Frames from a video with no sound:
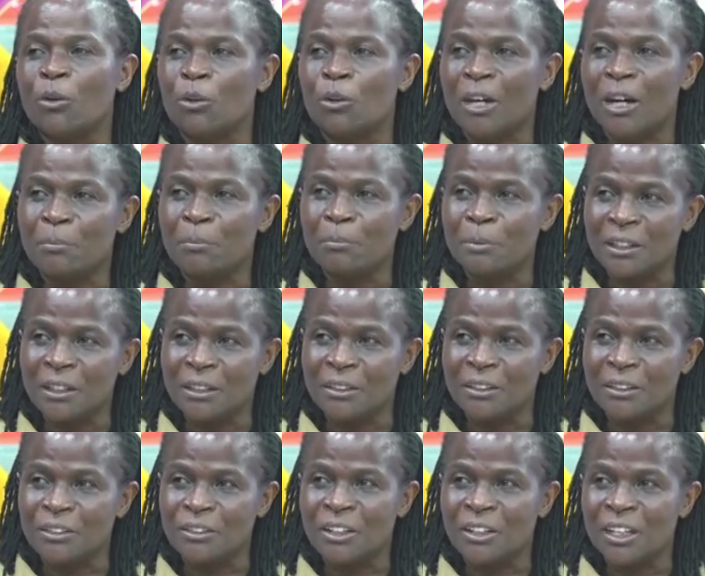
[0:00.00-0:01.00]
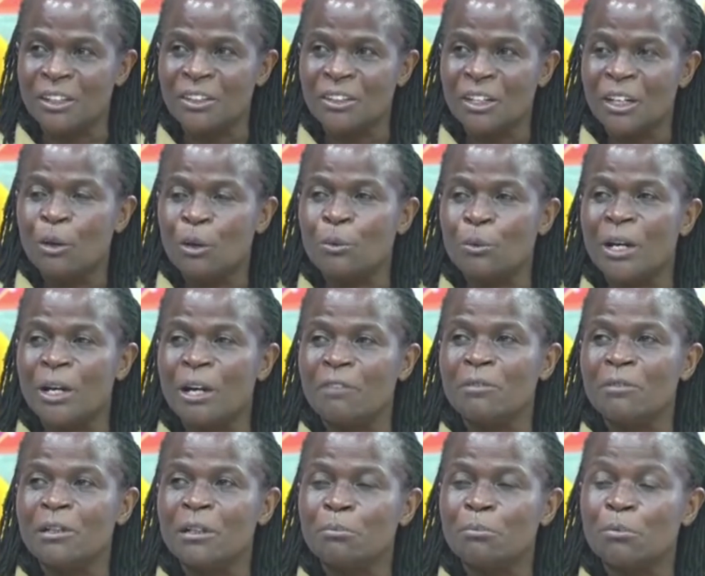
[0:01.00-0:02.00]
who are corrupt in the church. We
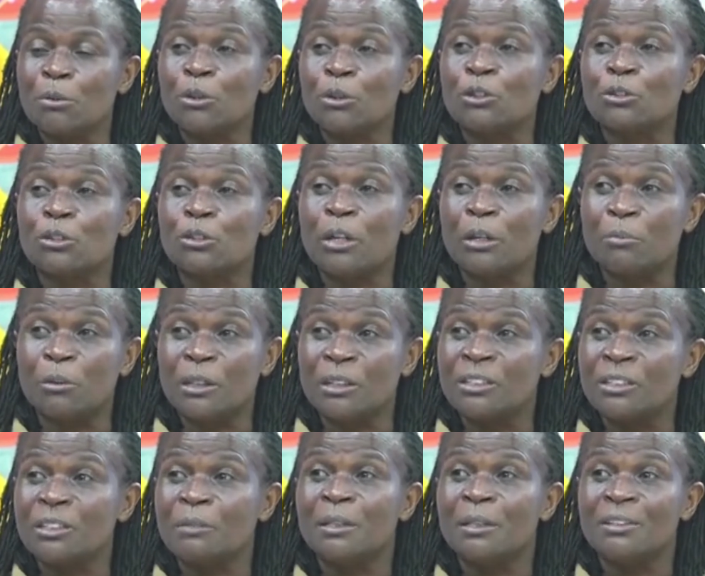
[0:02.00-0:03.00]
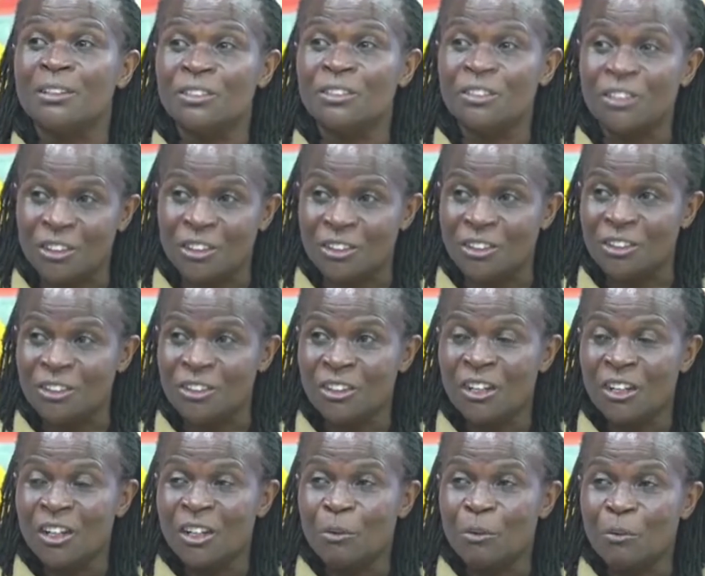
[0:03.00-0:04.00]
have even brought tribalism in the church.
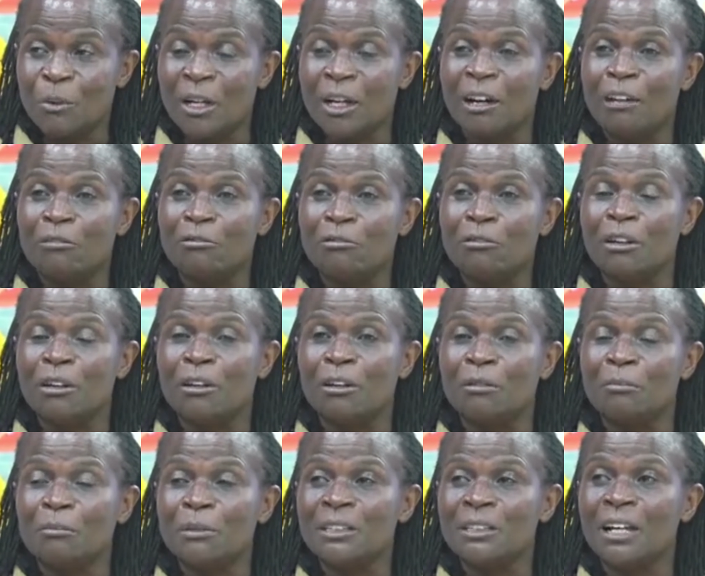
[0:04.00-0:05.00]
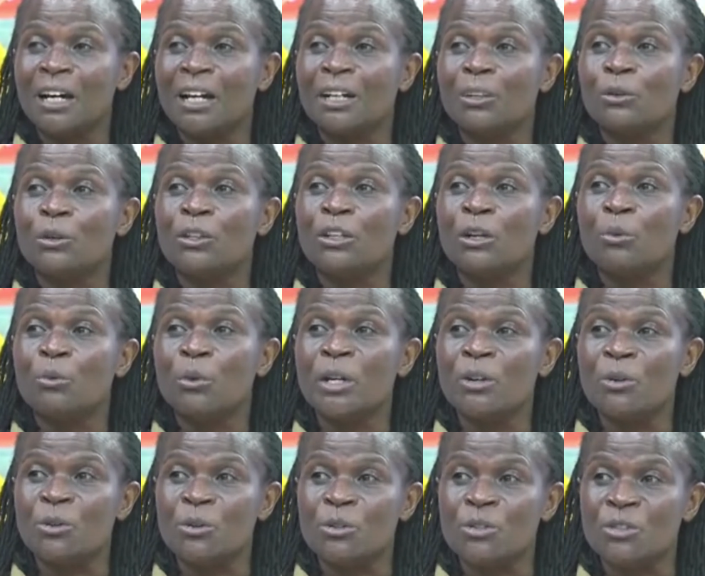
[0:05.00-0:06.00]
We have mishandled the
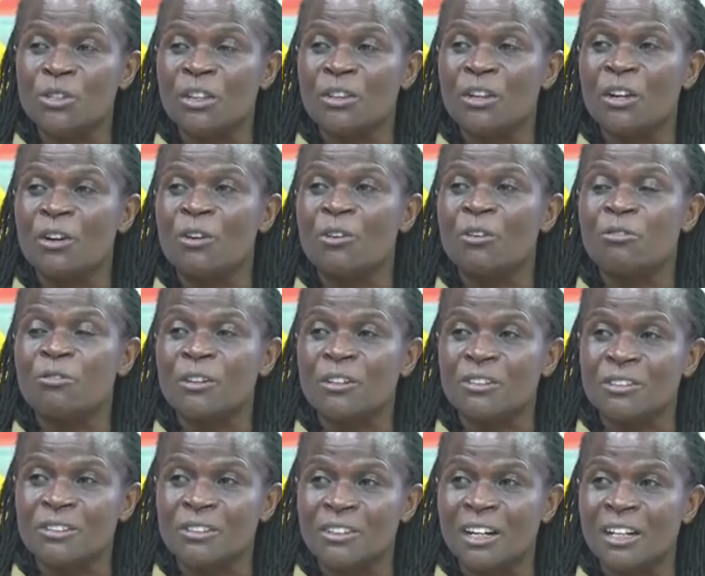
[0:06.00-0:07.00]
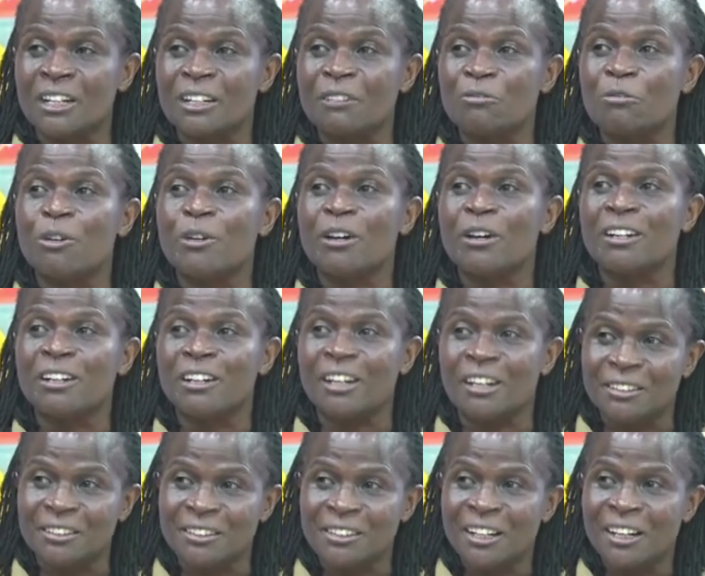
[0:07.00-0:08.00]
widows and the orphans and the
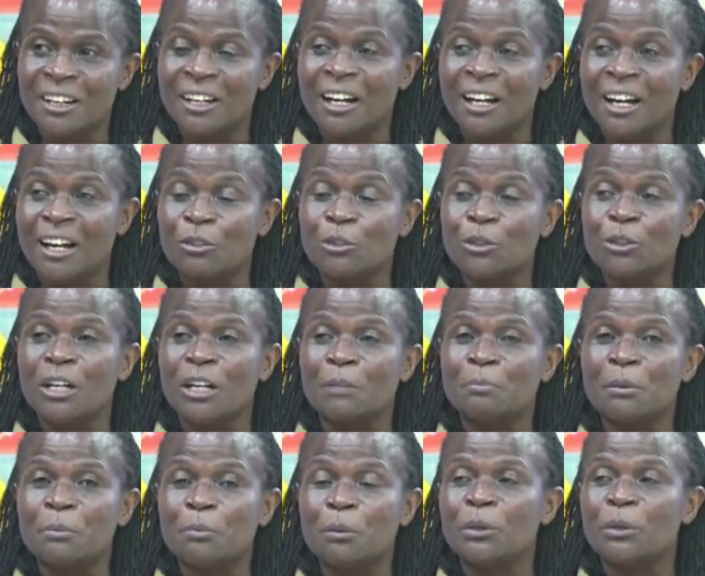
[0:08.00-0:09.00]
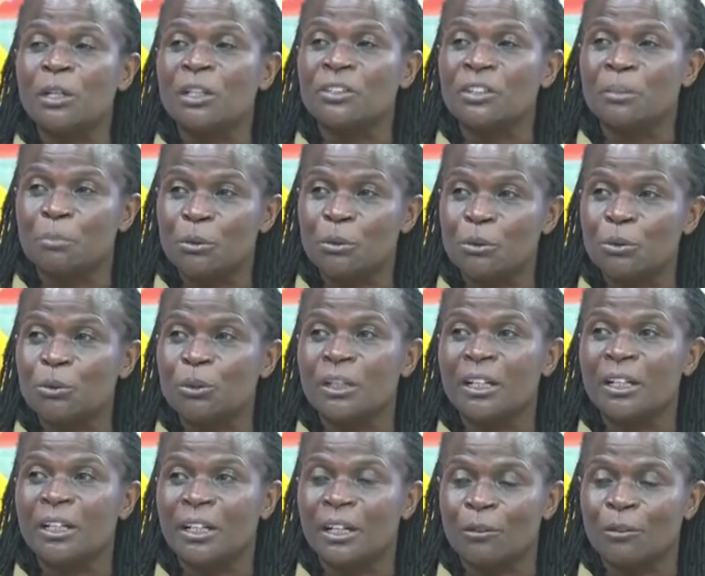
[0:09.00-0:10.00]
foreigners. And those are people we are supposed to
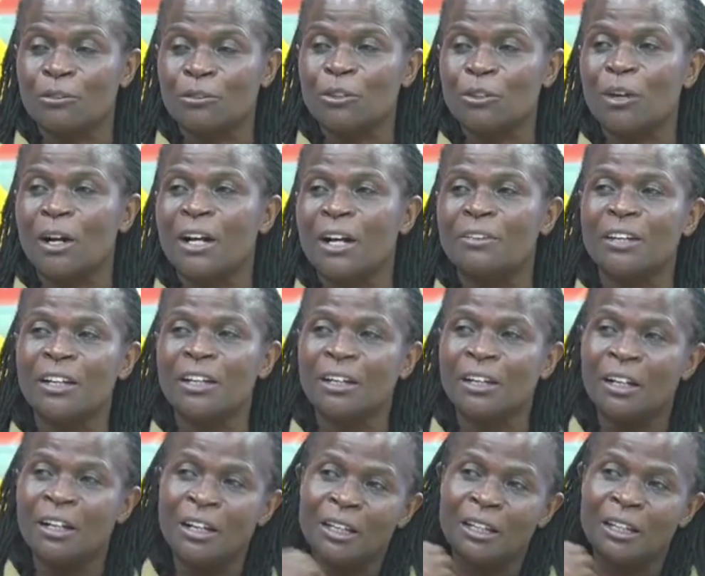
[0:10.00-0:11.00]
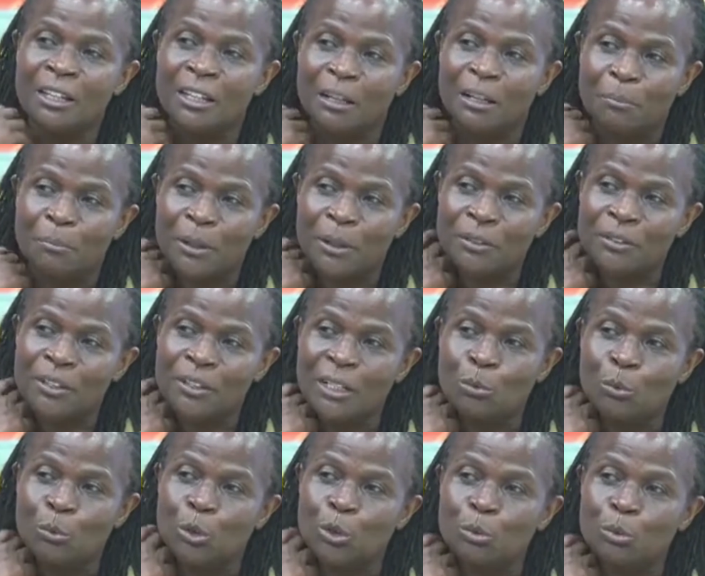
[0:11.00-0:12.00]
take care of. So I think the
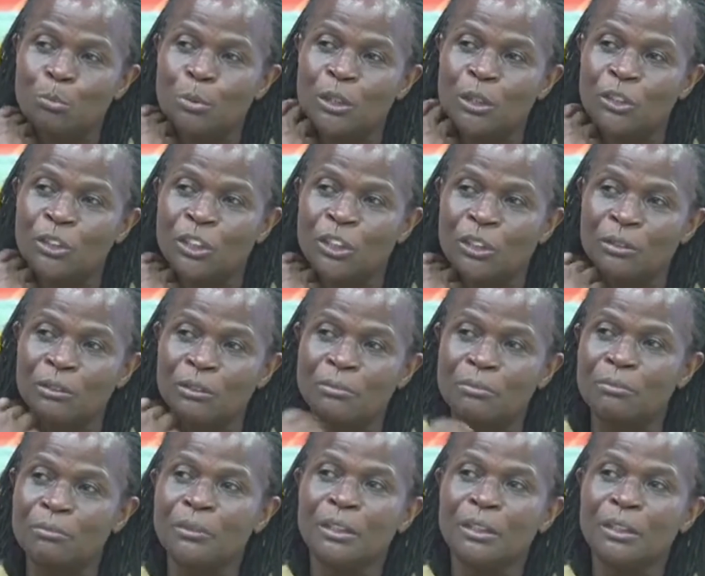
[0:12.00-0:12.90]
president was preaching